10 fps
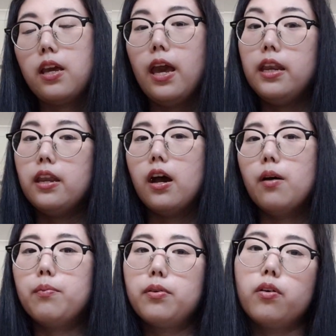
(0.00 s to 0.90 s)
end
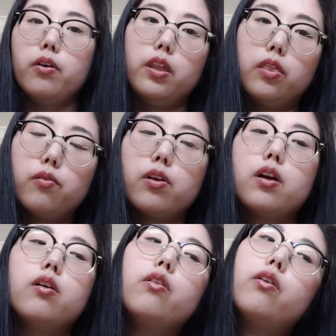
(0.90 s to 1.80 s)
up going through
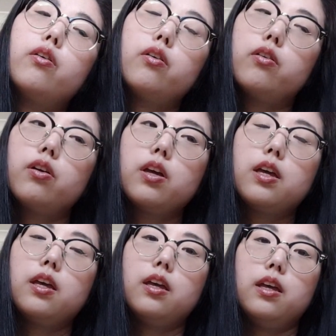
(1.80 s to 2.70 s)
it, although
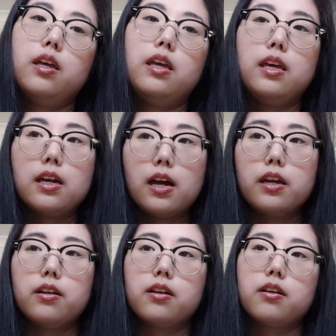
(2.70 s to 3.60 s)
he
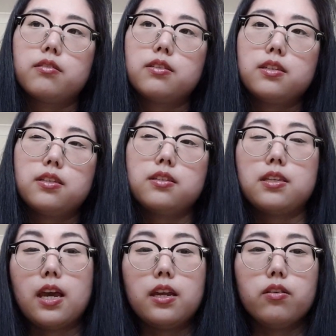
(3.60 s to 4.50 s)
kind of
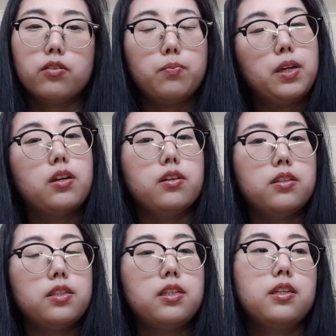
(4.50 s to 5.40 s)
said it was
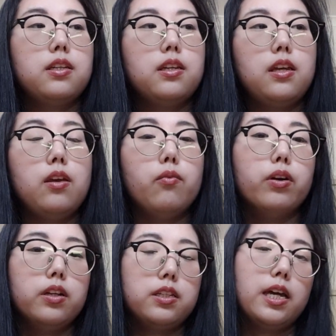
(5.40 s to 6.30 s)
because he
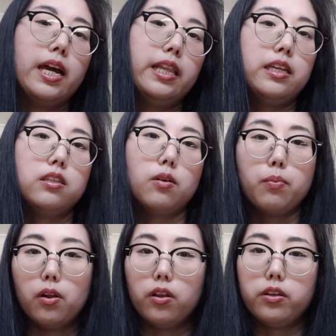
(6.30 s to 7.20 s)
wanted to at least
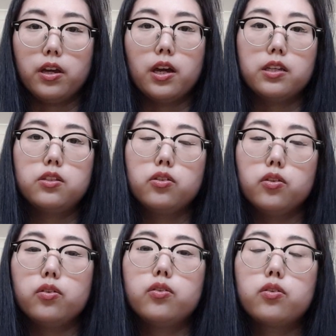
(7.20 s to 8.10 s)
apologize
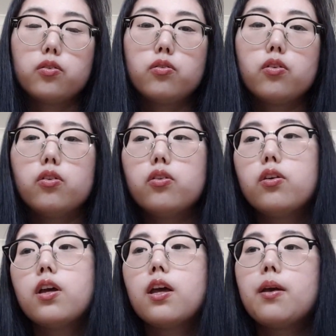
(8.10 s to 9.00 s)
to Hyoko,